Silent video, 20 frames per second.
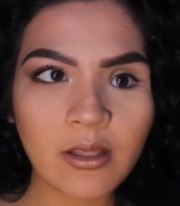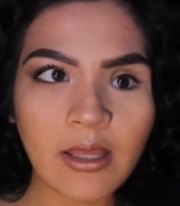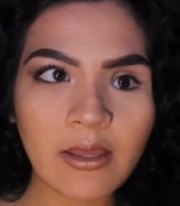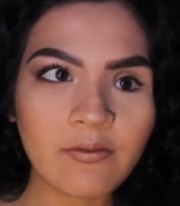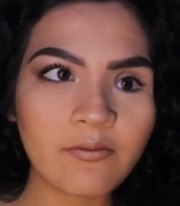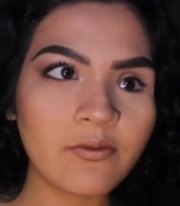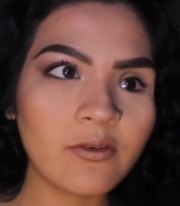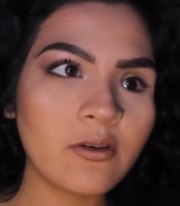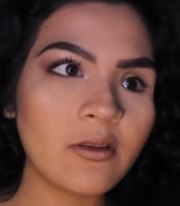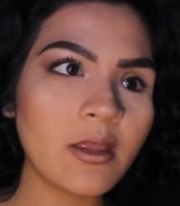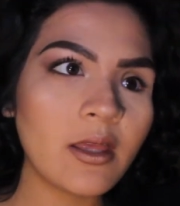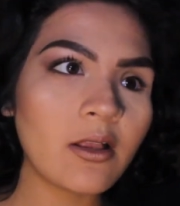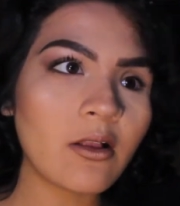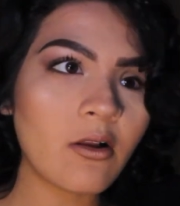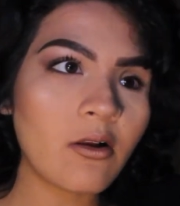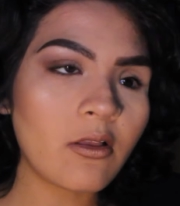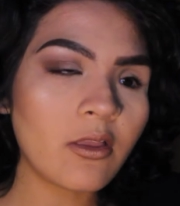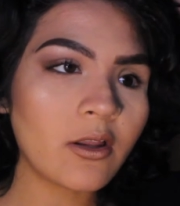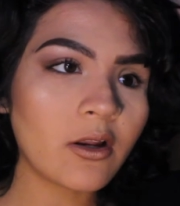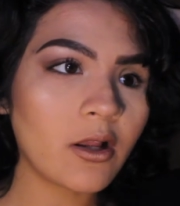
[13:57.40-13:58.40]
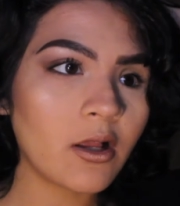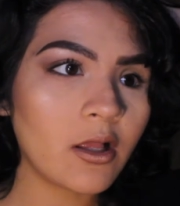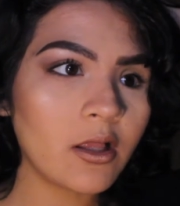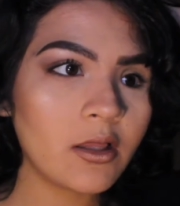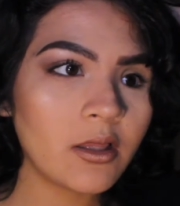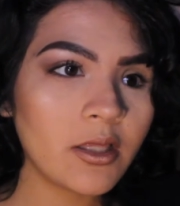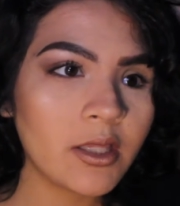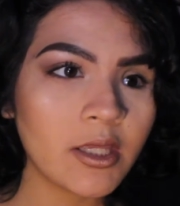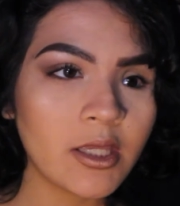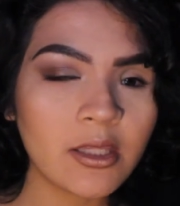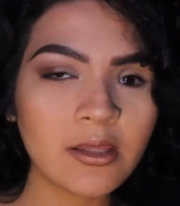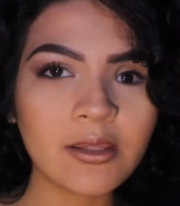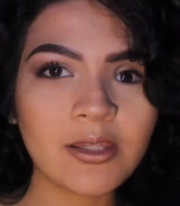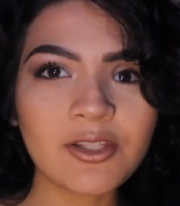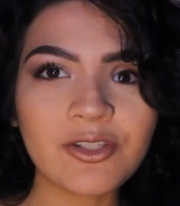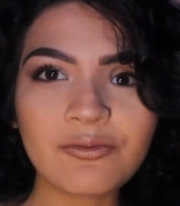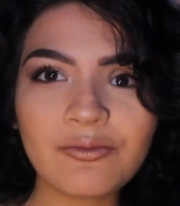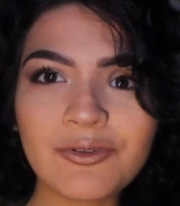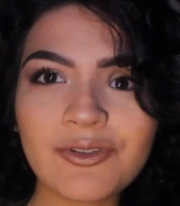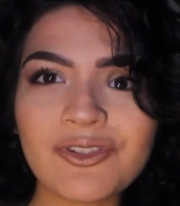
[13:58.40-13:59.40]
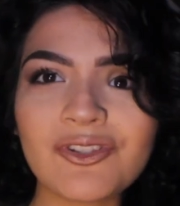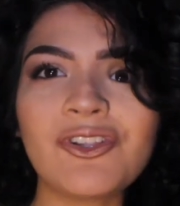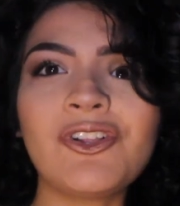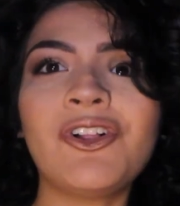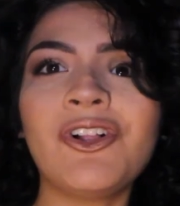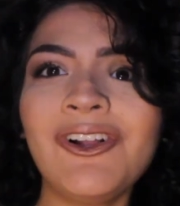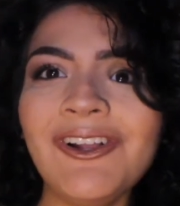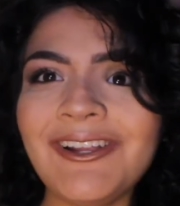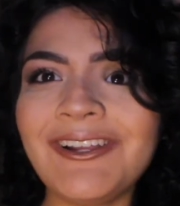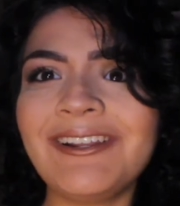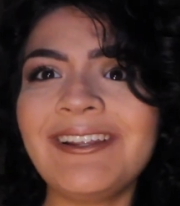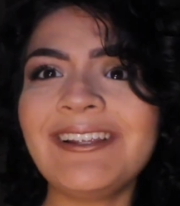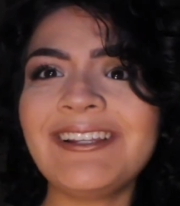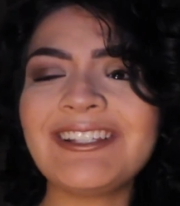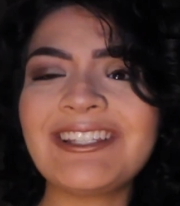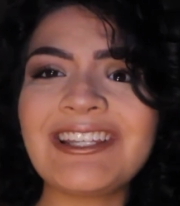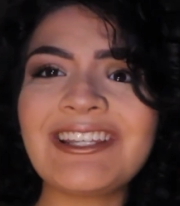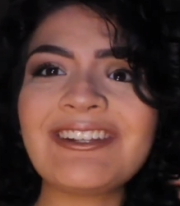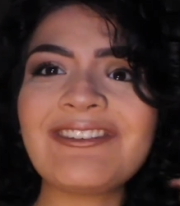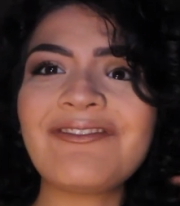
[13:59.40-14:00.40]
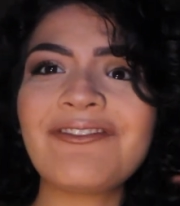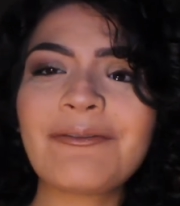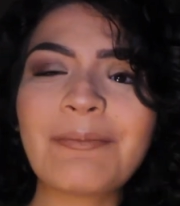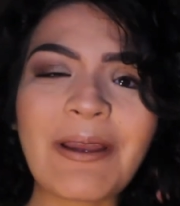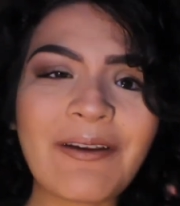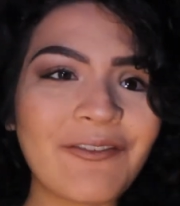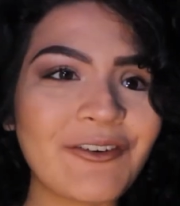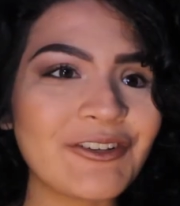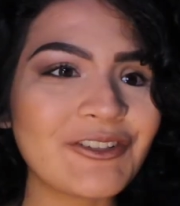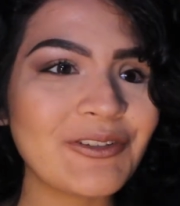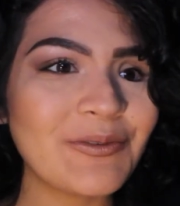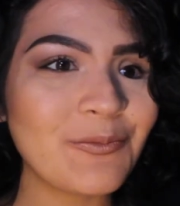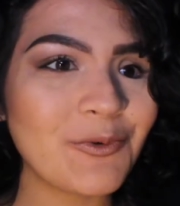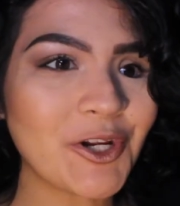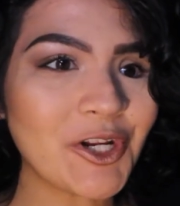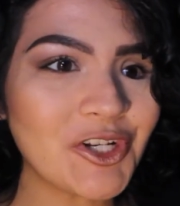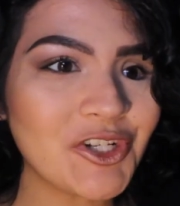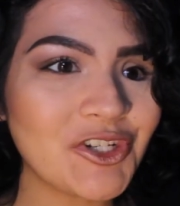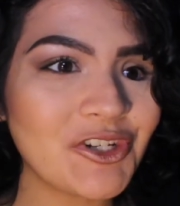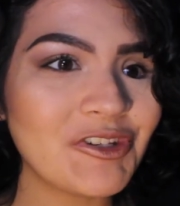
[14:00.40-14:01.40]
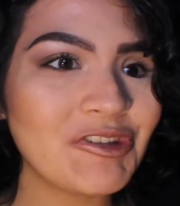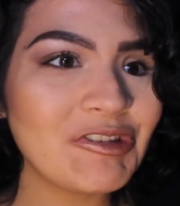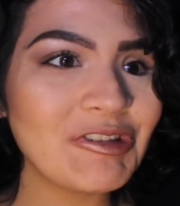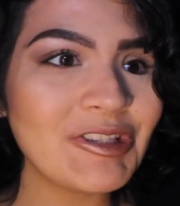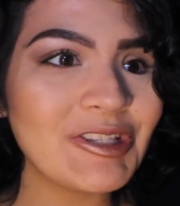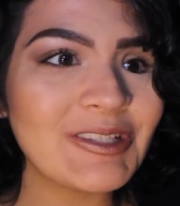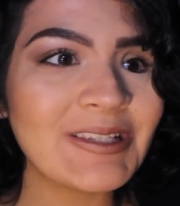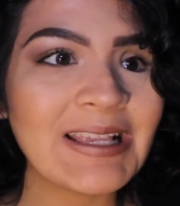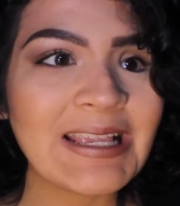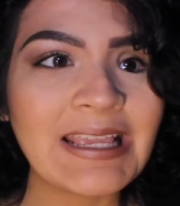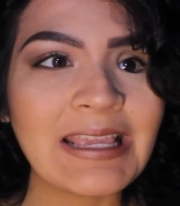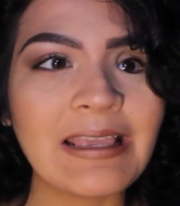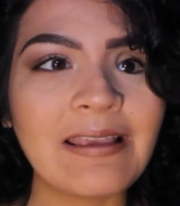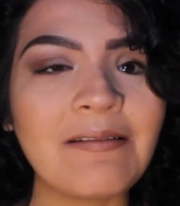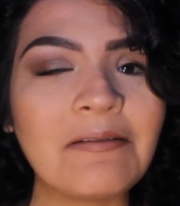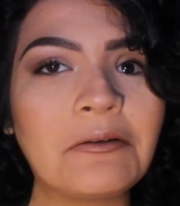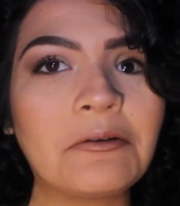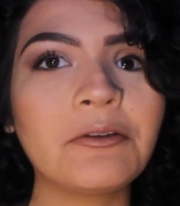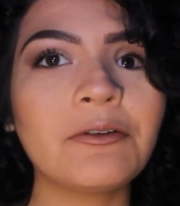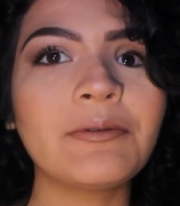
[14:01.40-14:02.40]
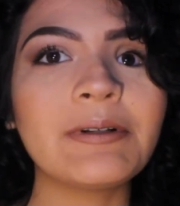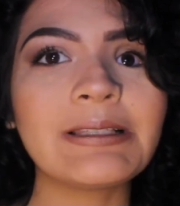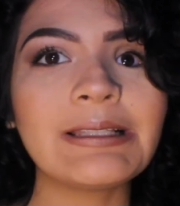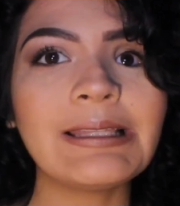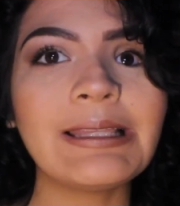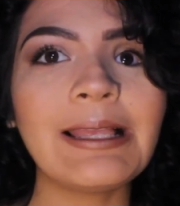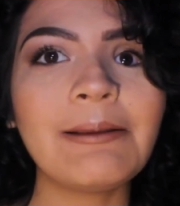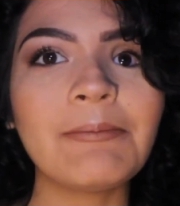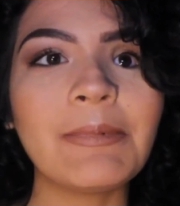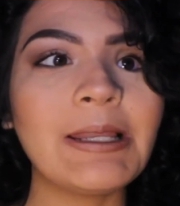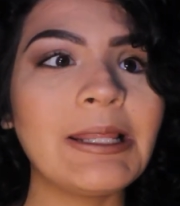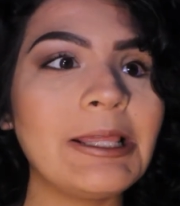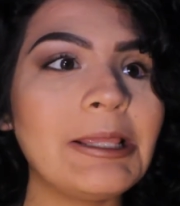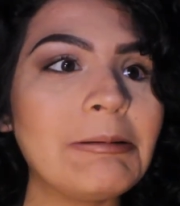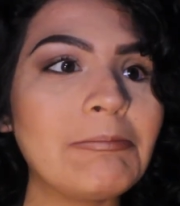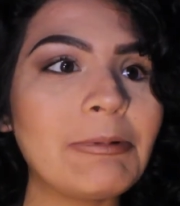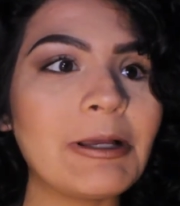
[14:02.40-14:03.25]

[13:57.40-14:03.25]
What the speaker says: I feel like all in all, this was good for my first impressions, even though there wasn't that many,